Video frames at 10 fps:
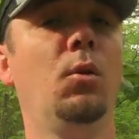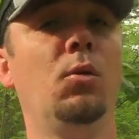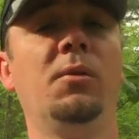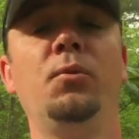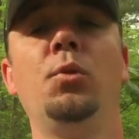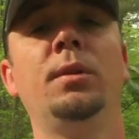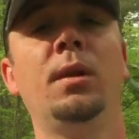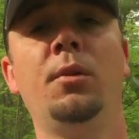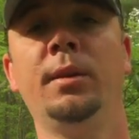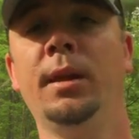or avoid it
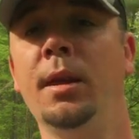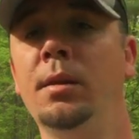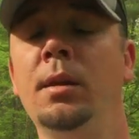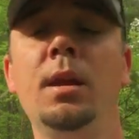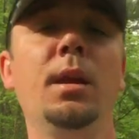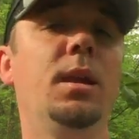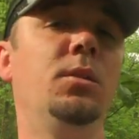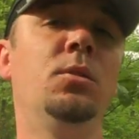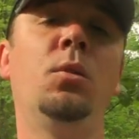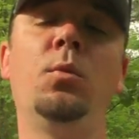altogether,
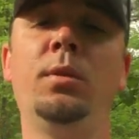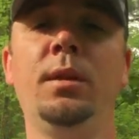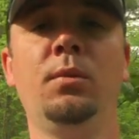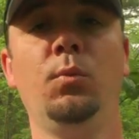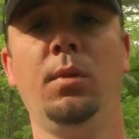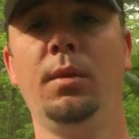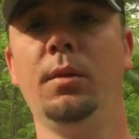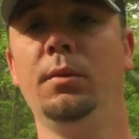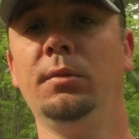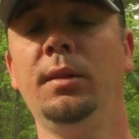and you don't want either one of
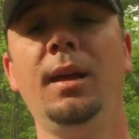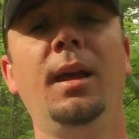those.